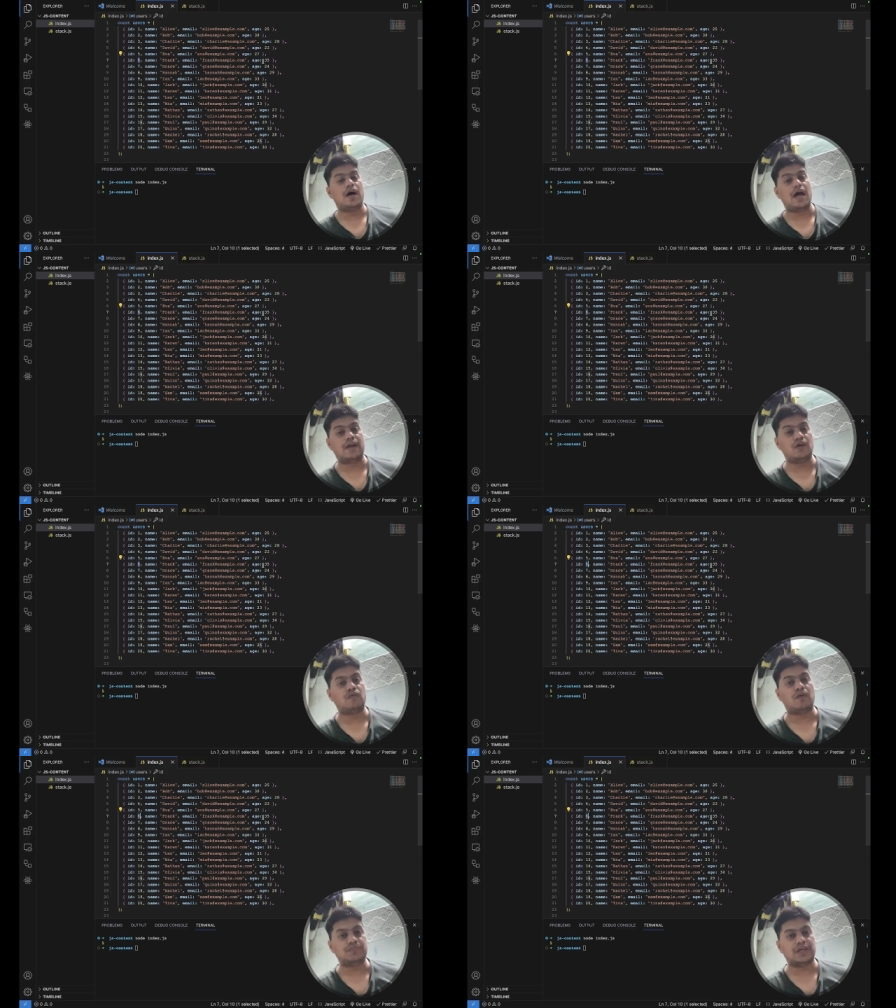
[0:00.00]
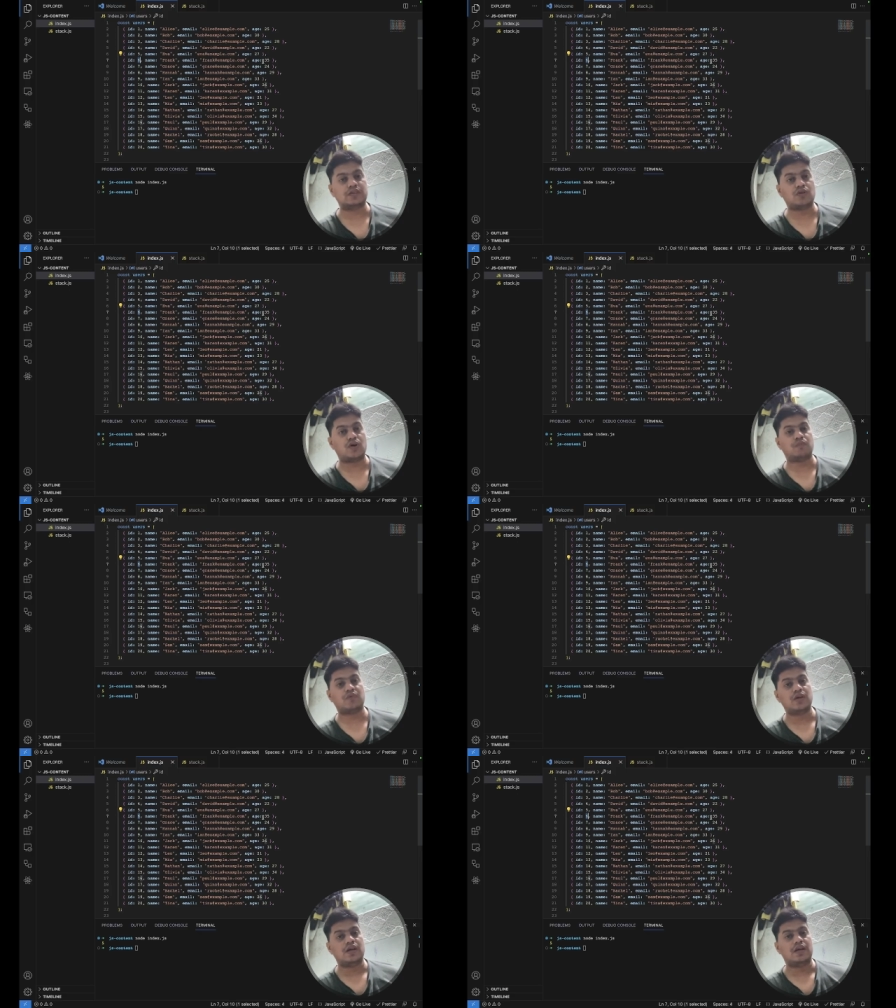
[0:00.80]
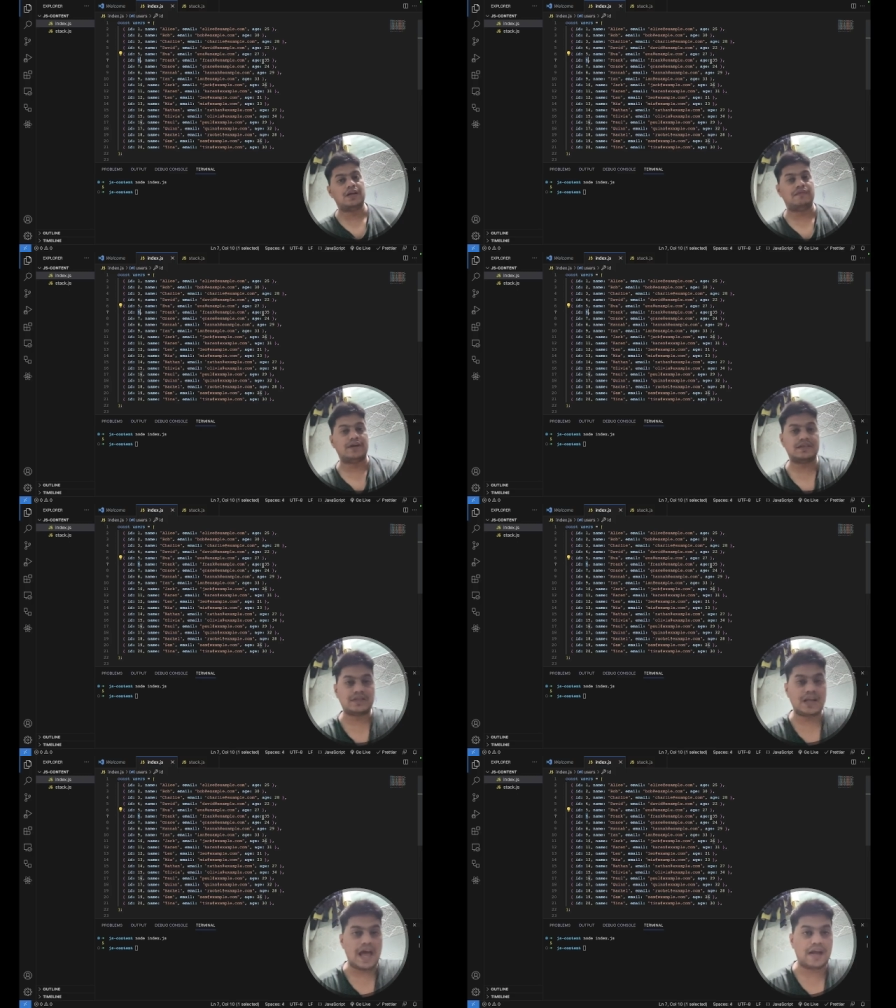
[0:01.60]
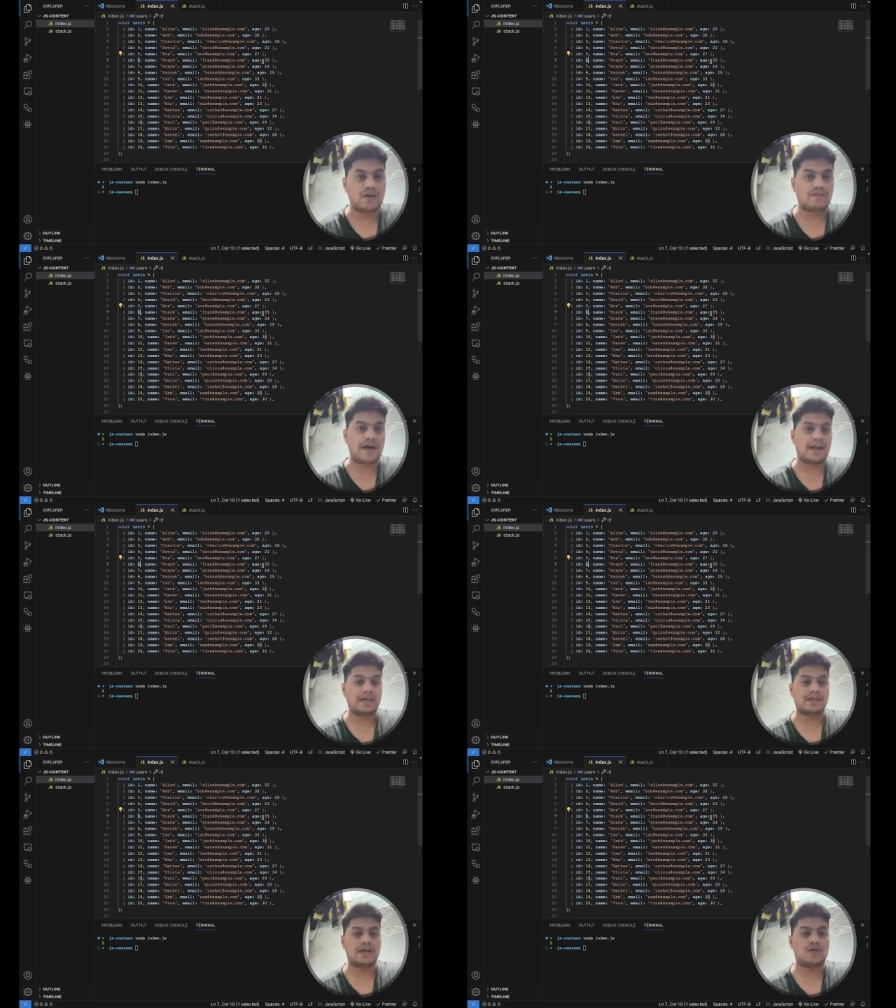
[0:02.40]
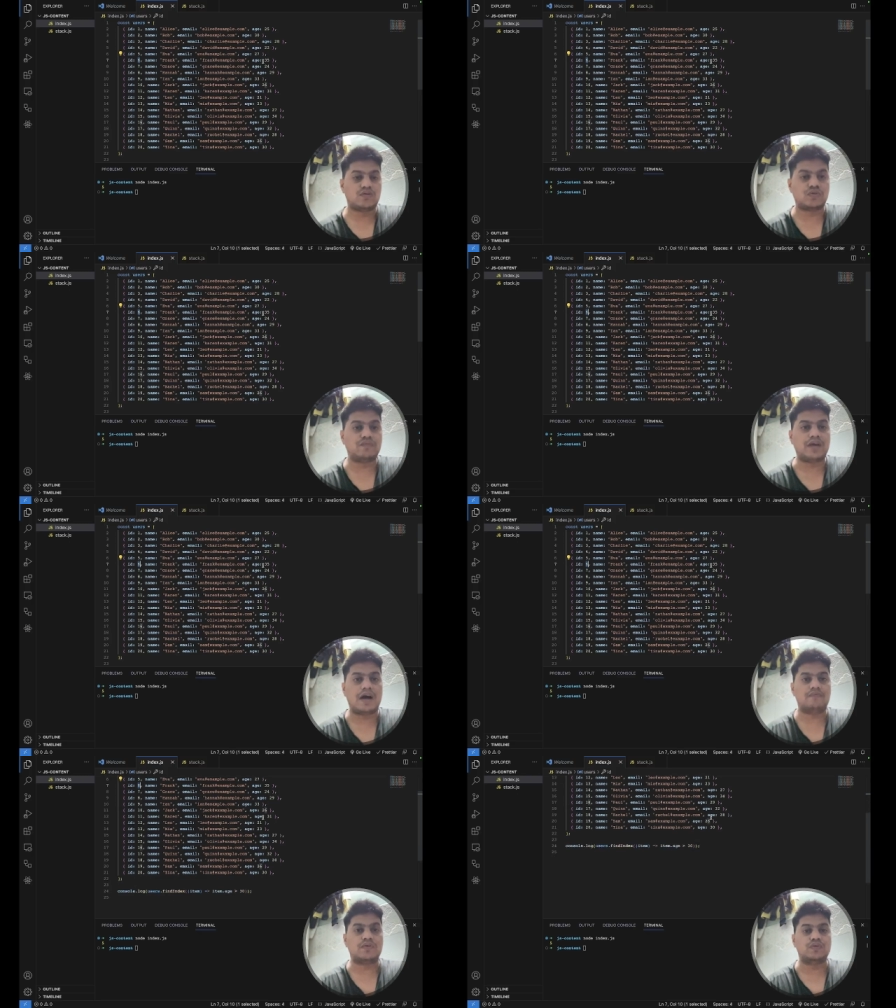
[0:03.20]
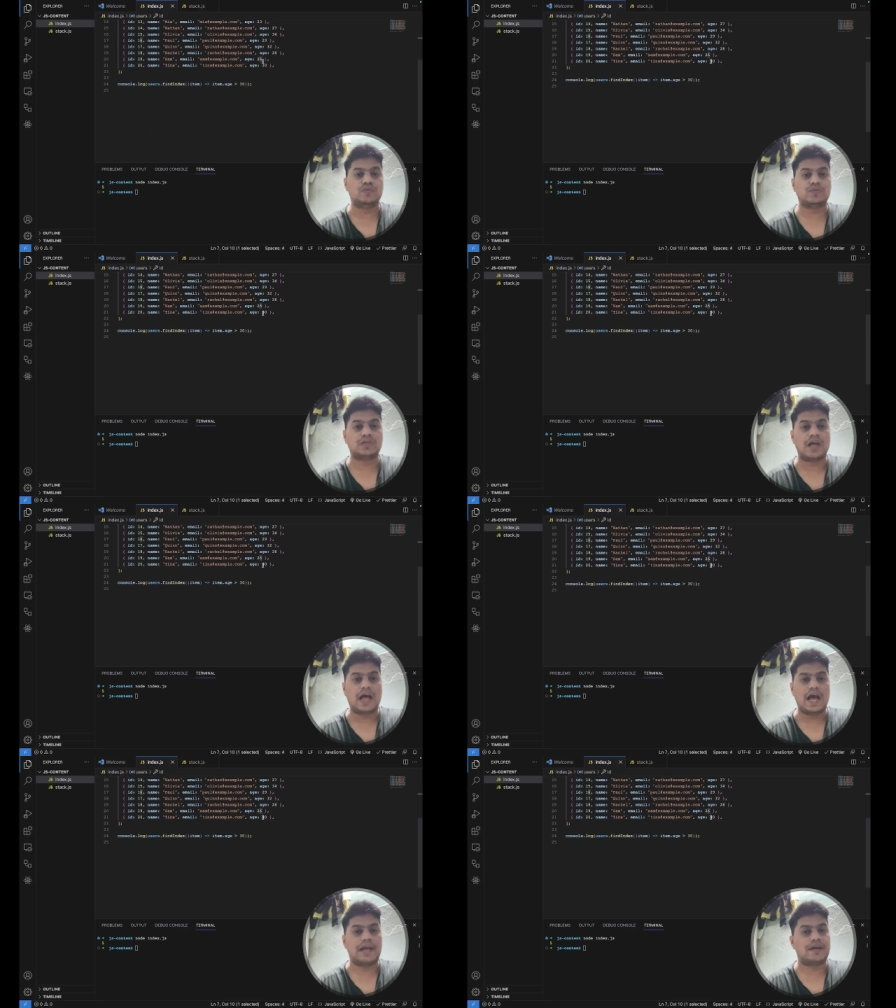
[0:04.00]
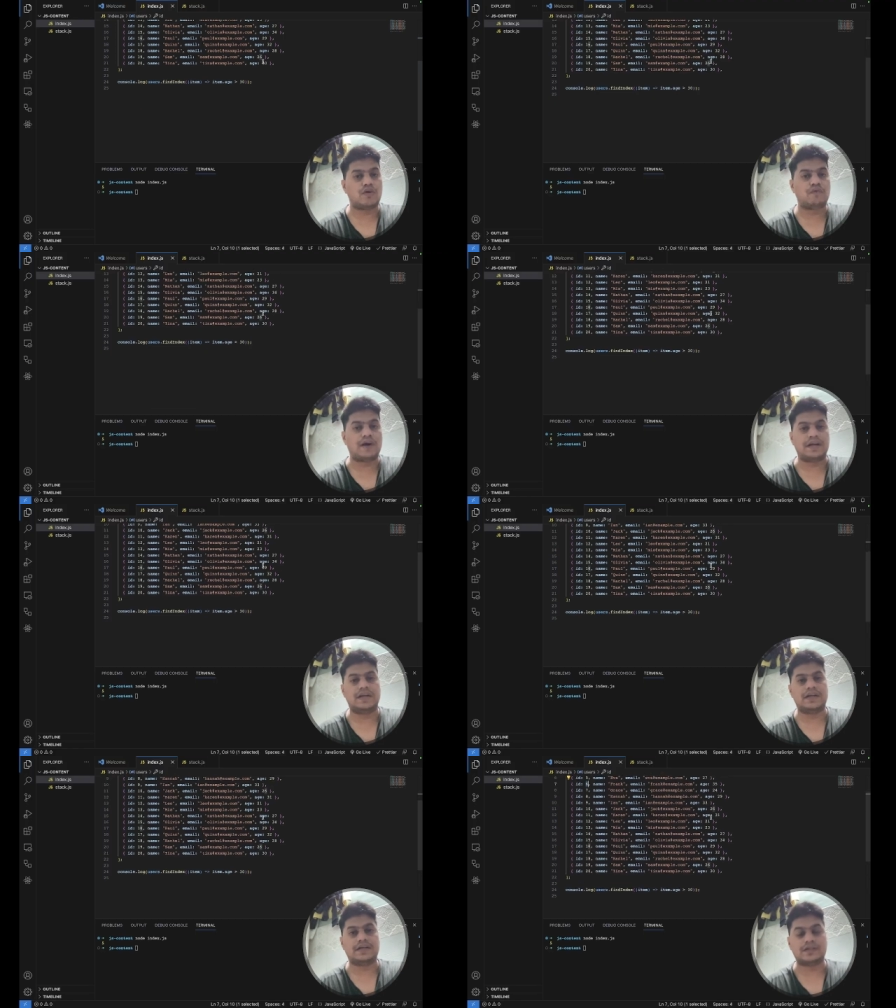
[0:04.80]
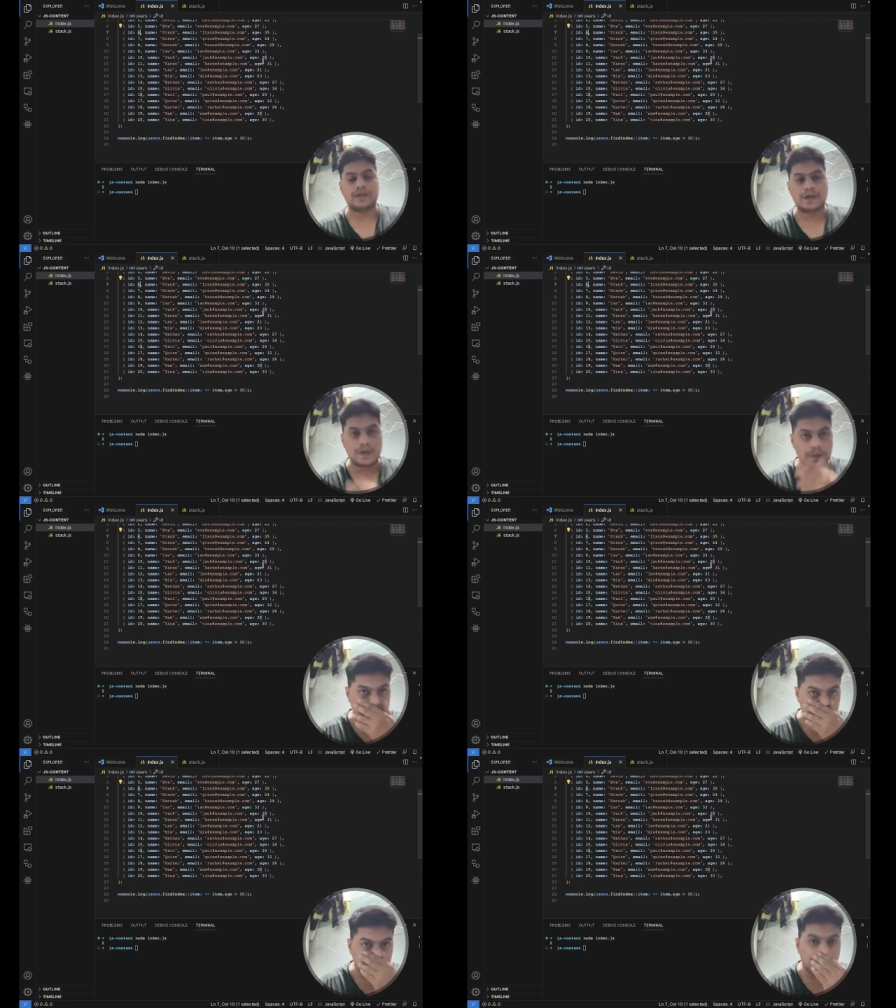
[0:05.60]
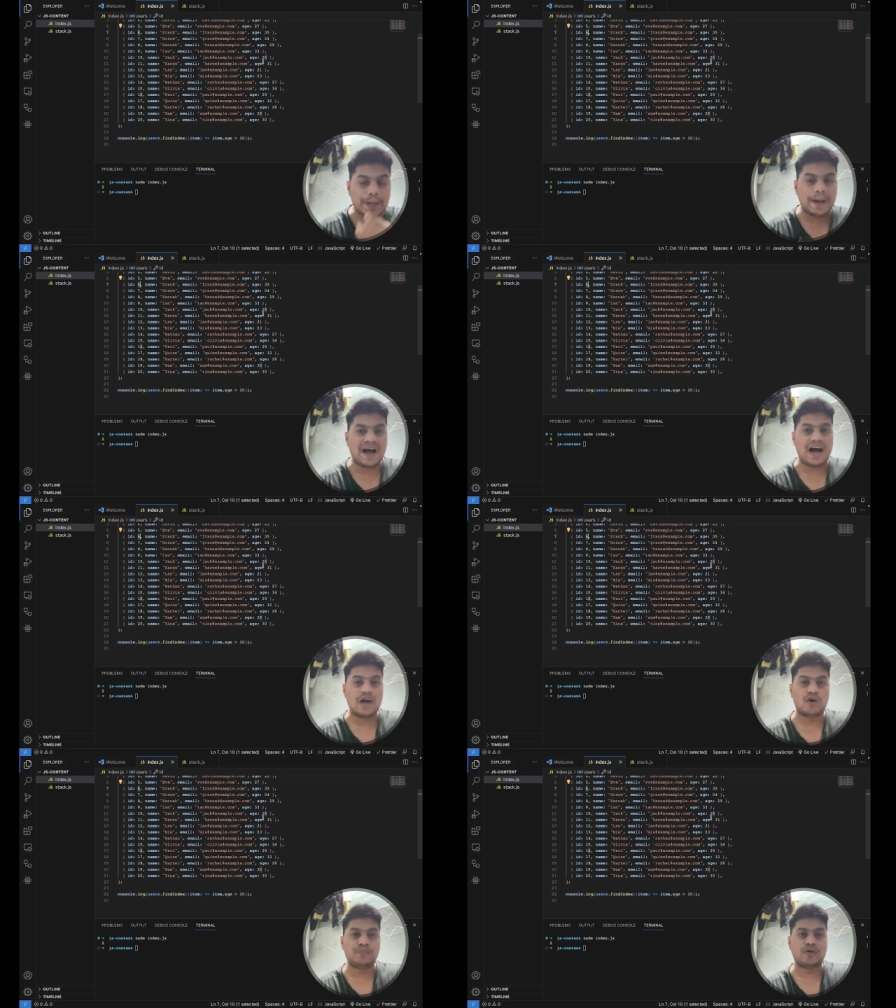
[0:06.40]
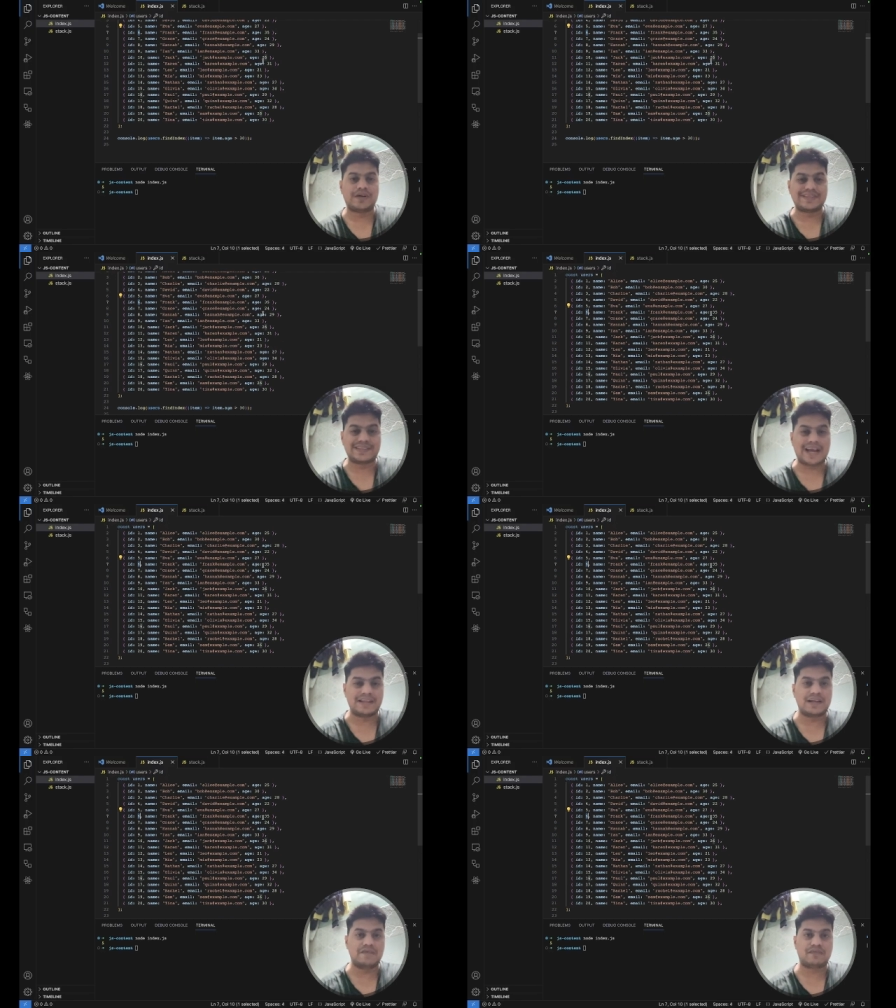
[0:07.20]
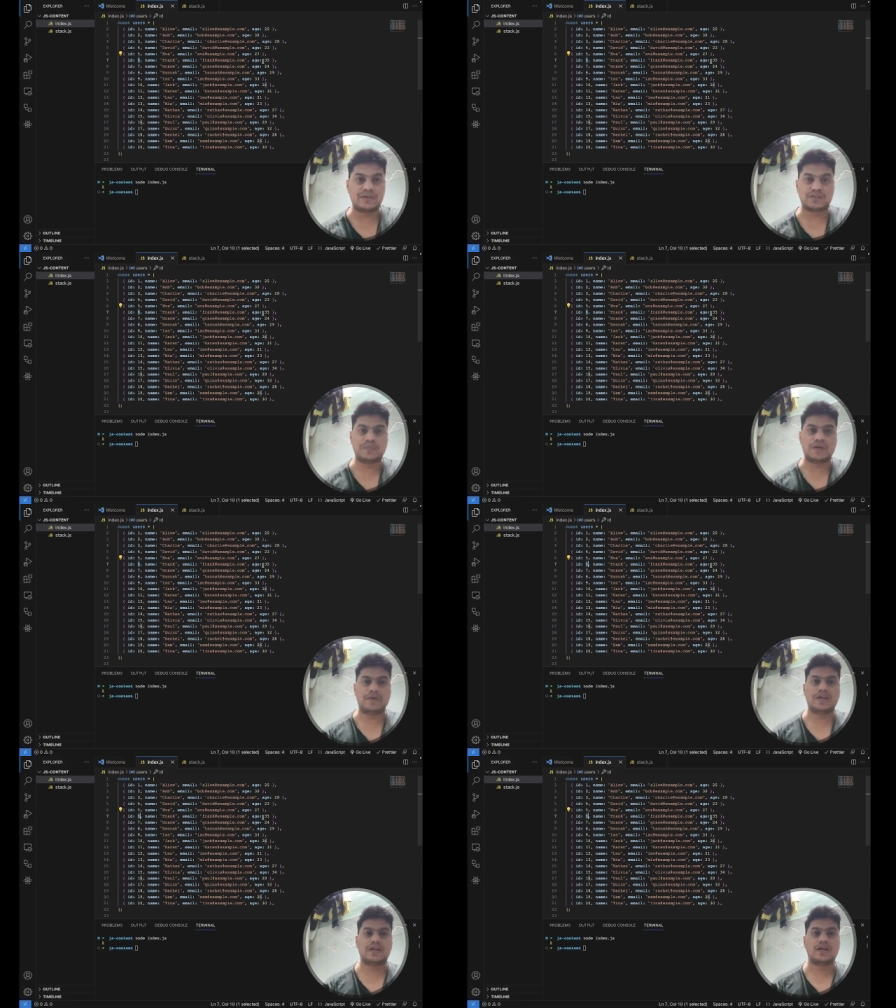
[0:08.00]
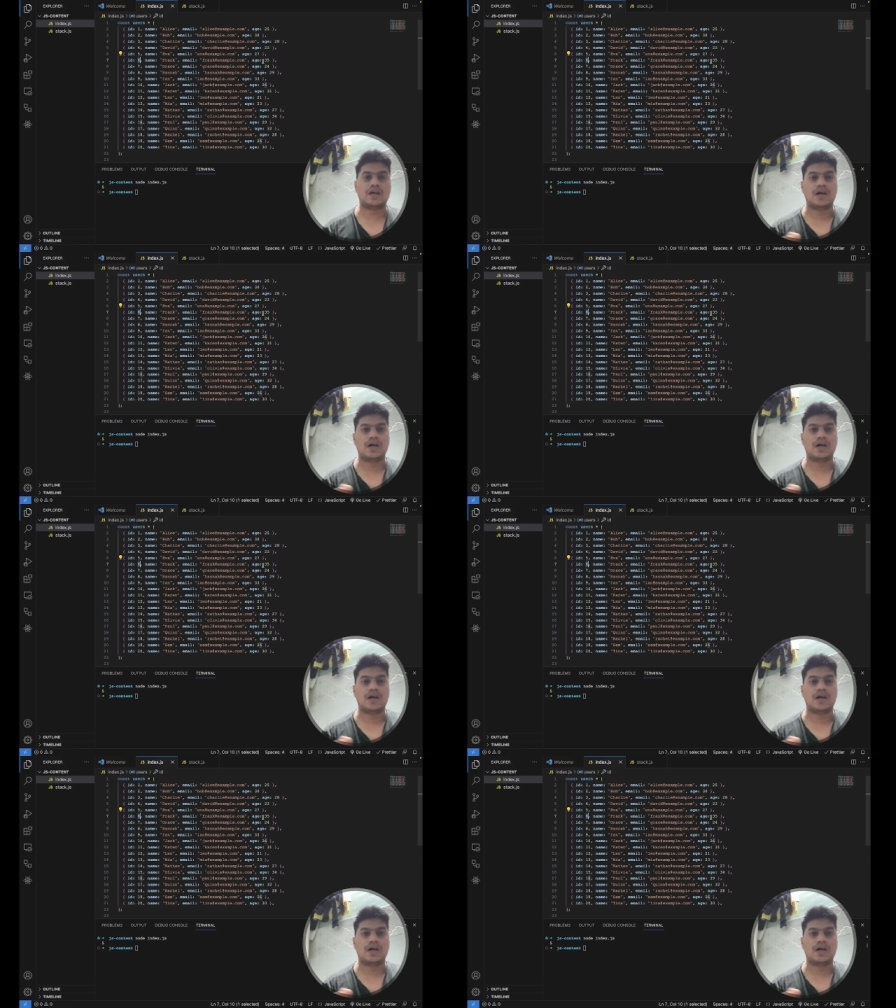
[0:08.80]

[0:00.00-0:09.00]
array of objects, or if it is an array of array, then also we have to use array dot find index. So I hope you understand the difference between